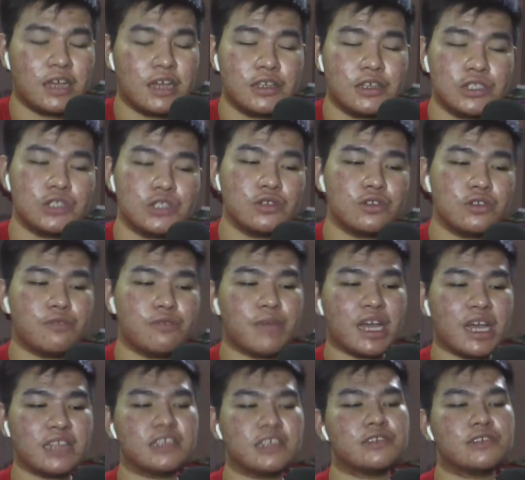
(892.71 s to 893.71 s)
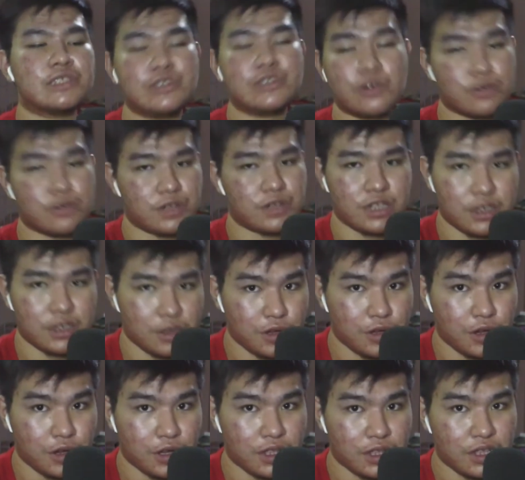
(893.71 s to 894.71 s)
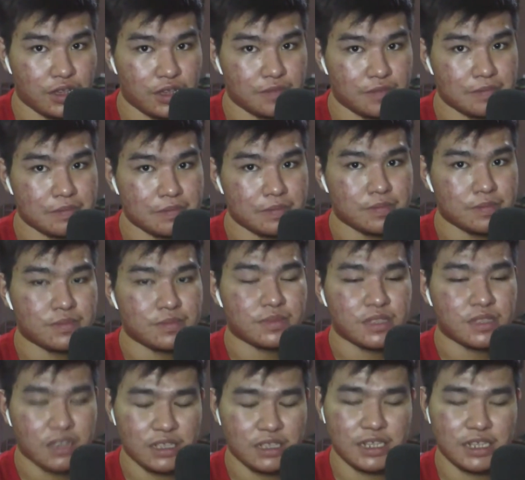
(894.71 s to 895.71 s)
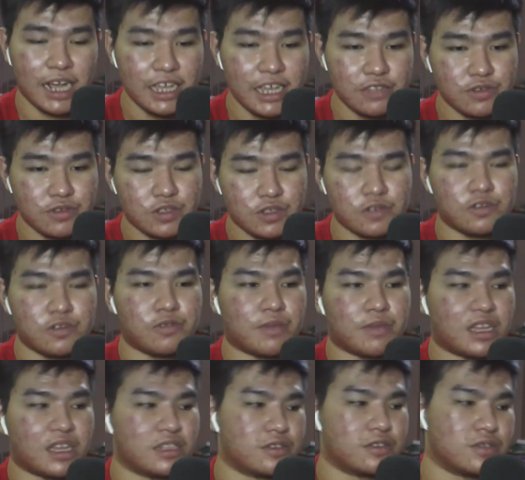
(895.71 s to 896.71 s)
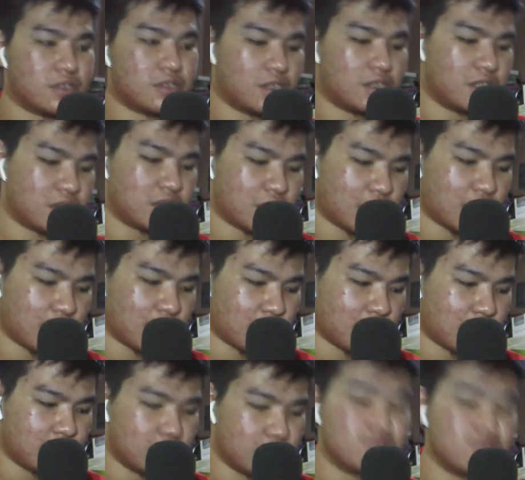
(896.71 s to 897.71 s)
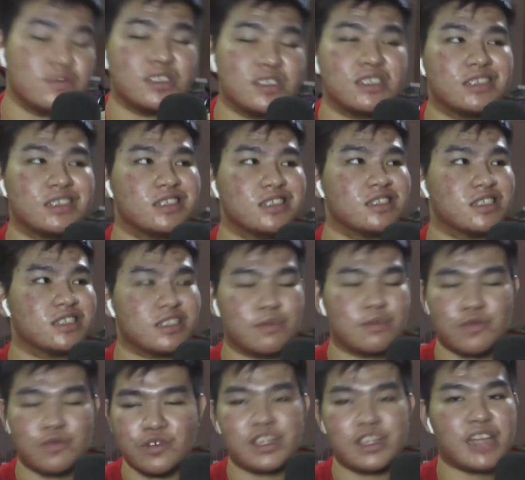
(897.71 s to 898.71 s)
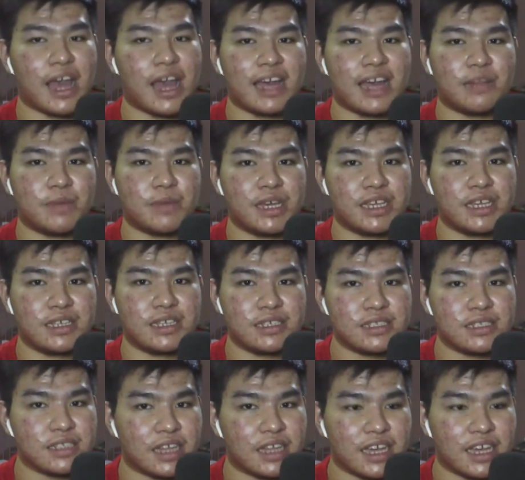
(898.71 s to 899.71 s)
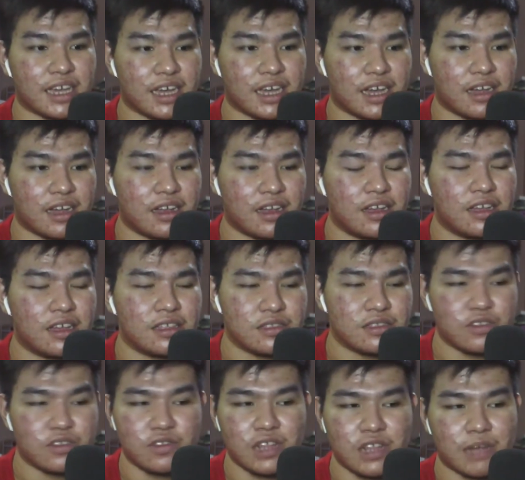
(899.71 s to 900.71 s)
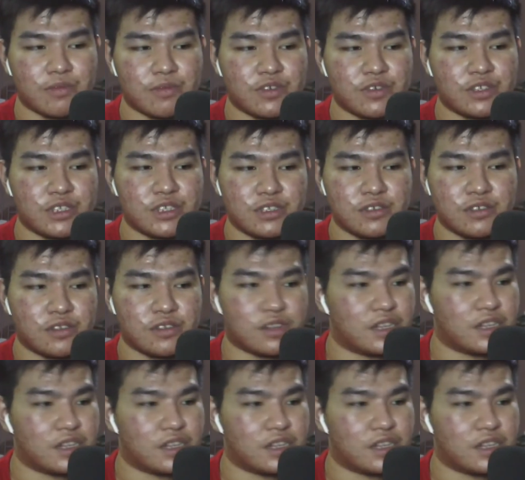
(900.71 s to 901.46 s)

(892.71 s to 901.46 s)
Studio Madhouse is already good.Because I know Studio Madhouse is like doing some great animes like the collaboration on